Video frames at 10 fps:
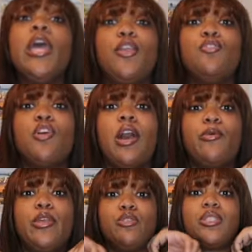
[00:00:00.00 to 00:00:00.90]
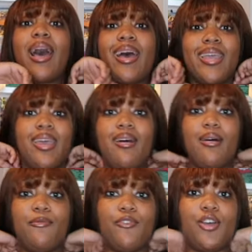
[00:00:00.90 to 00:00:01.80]
And you know how when you tie it
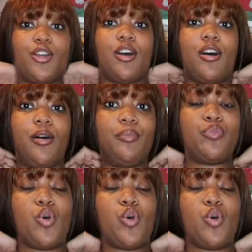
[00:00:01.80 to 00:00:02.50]
up for um